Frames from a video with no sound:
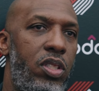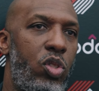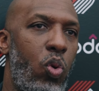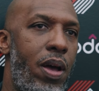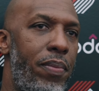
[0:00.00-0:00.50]

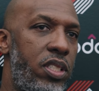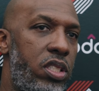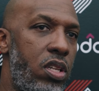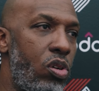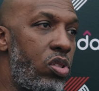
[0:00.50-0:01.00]
Twyman
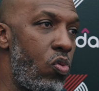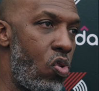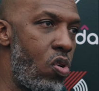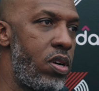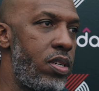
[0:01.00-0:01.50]
Stokes
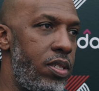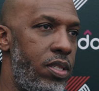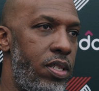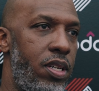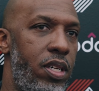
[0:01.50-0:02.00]
Award,
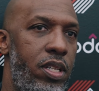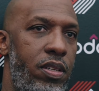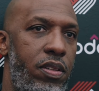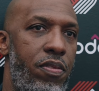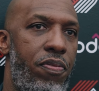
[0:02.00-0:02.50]

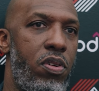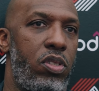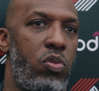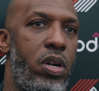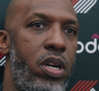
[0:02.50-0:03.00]
the
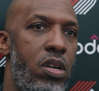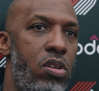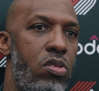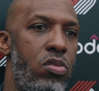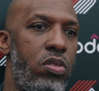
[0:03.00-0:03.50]
first one of
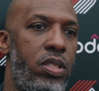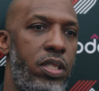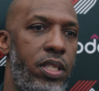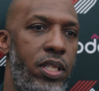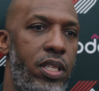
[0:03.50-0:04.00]
those.
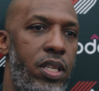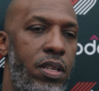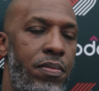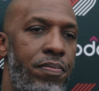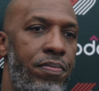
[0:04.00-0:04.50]
And
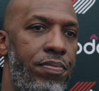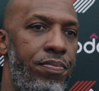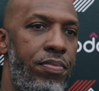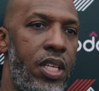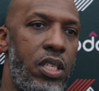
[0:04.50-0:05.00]

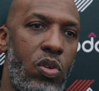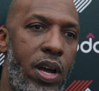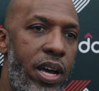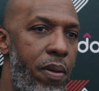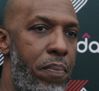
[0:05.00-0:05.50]
so I
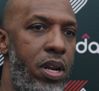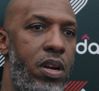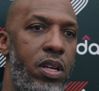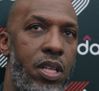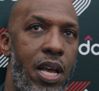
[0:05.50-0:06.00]
had to be
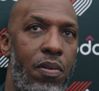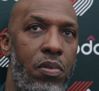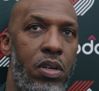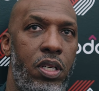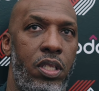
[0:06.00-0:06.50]
there at that
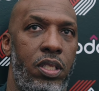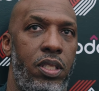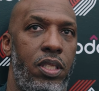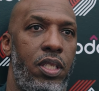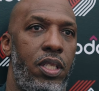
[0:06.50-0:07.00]
one.
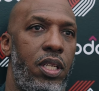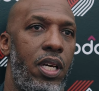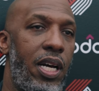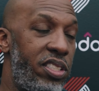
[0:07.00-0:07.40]
I